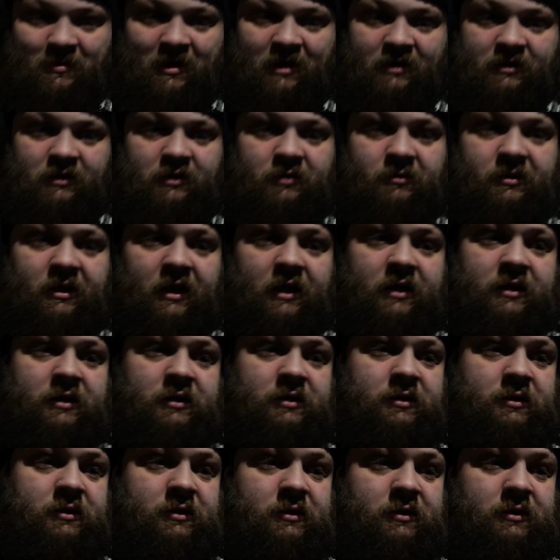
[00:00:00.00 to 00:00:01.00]
out of the UK.
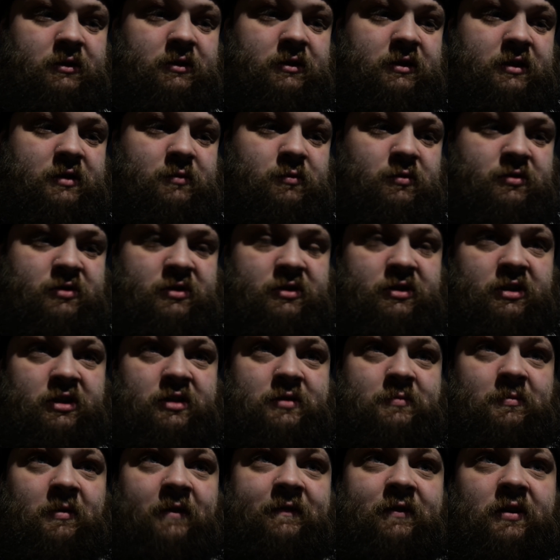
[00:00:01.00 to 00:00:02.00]
This wasn't
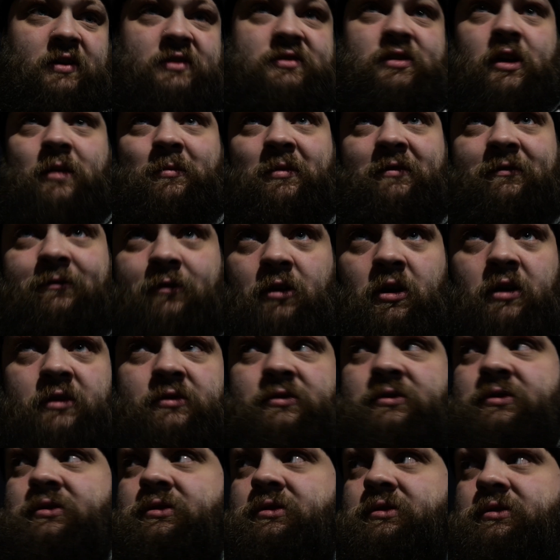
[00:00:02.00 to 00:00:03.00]
just my first time in
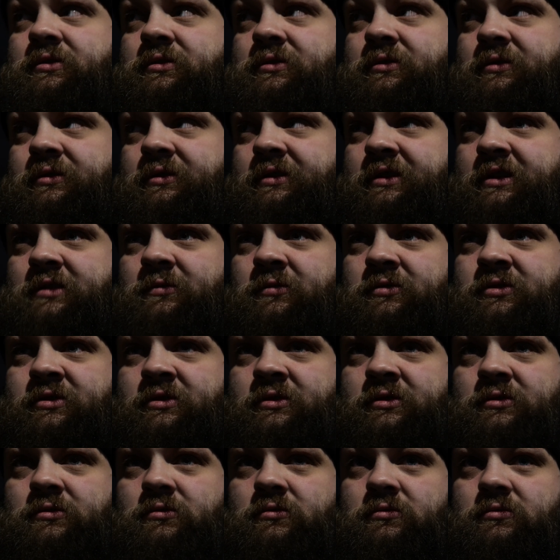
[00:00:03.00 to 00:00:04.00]
France. This wasn't
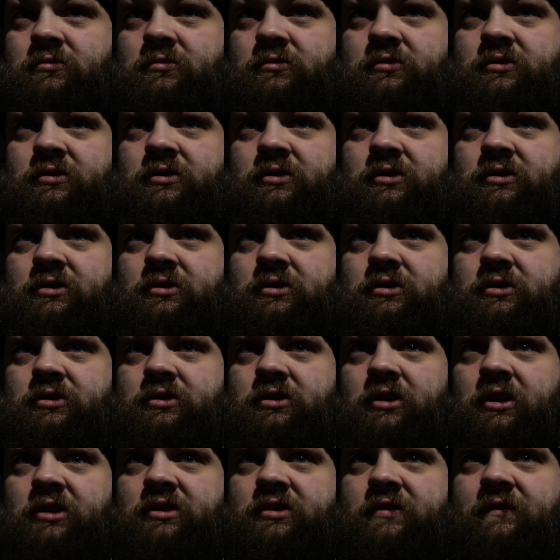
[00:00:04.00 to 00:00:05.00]

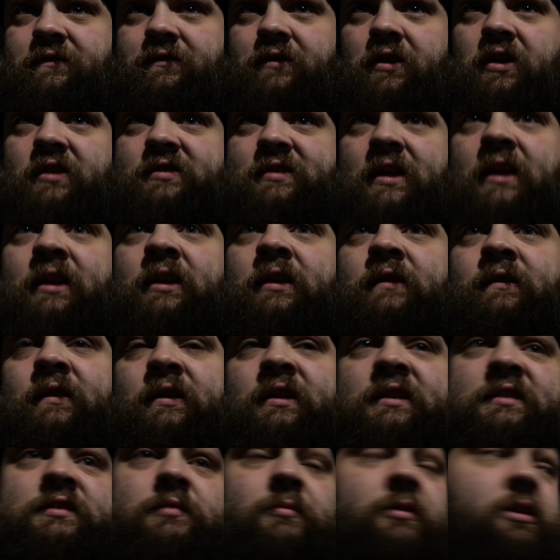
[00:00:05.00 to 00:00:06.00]
just a first
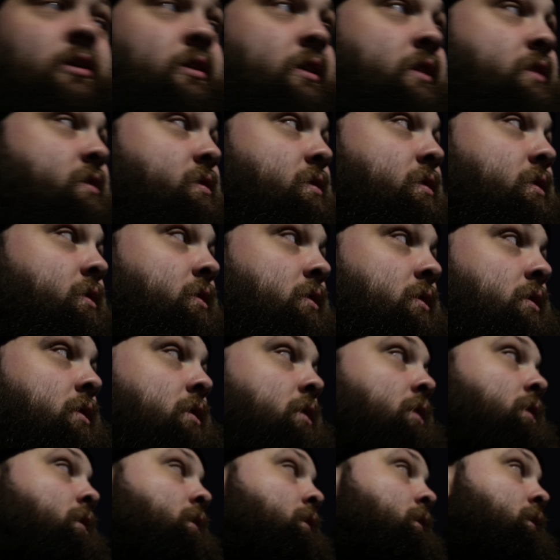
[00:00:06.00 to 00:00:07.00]
anything, to be honest.
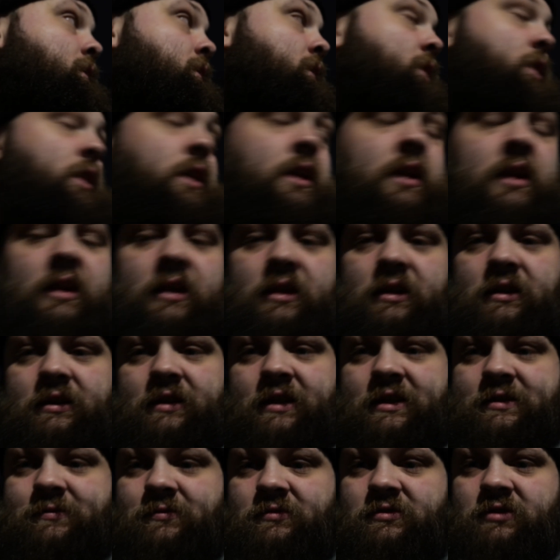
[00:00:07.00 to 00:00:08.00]

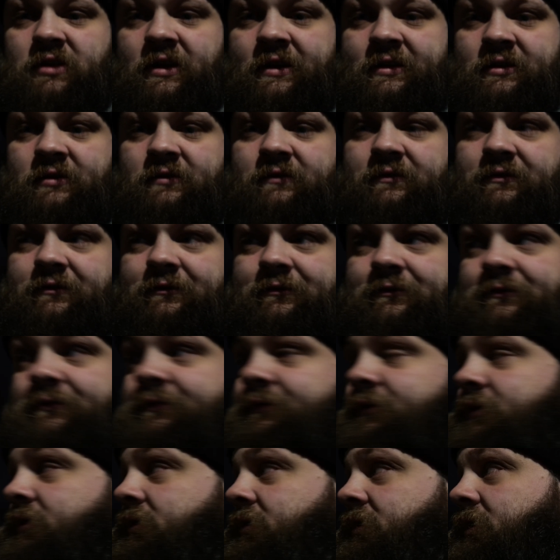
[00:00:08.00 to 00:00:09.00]
This was kind of
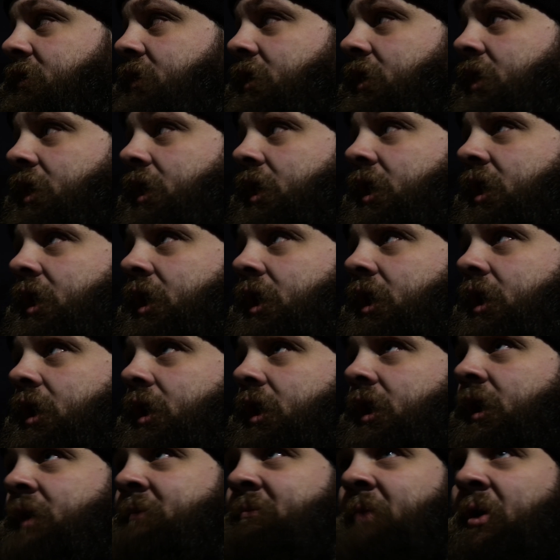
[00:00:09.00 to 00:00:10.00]

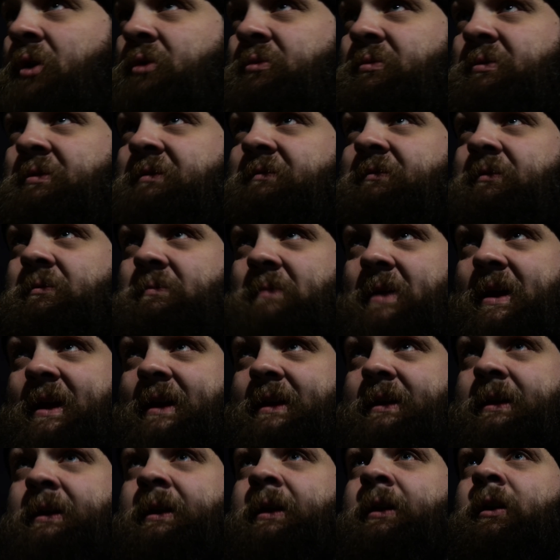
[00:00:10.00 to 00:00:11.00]
a moment for
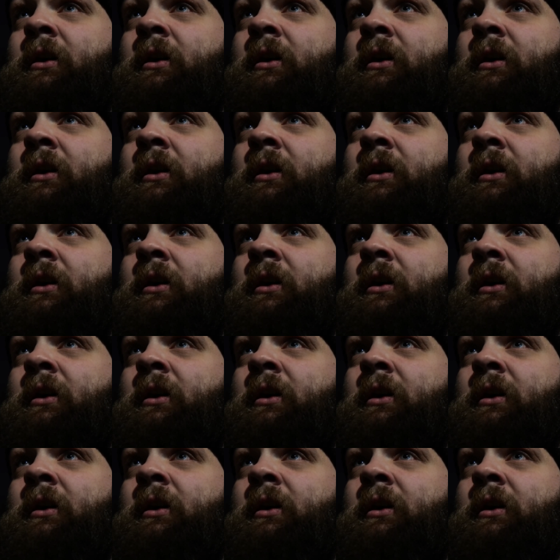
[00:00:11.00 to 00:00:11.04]
me